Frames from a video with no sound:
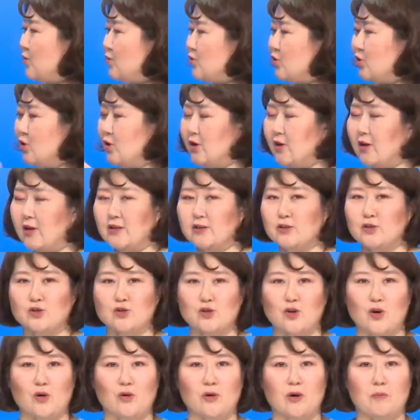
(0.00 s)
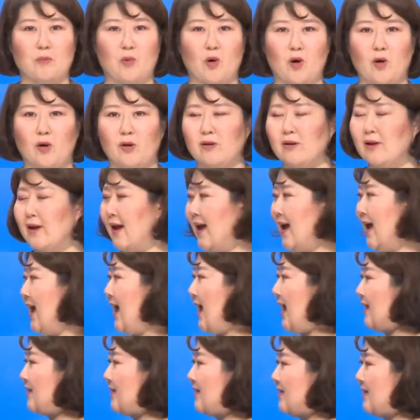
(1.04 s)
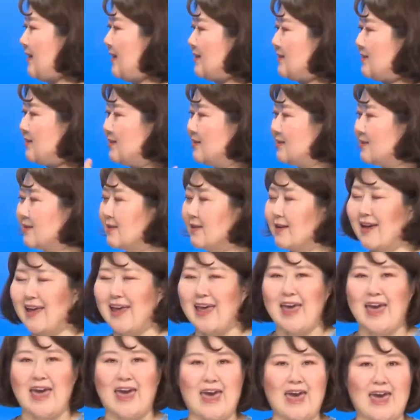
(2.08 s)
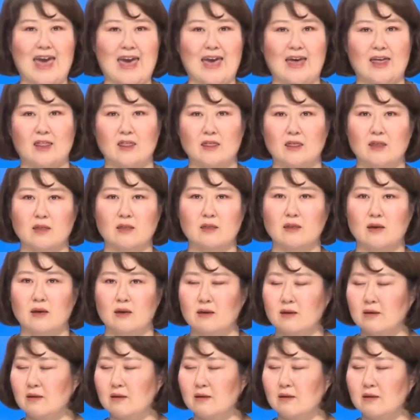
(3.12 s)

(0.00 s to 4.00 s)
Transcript: students throw a ball at this N. N.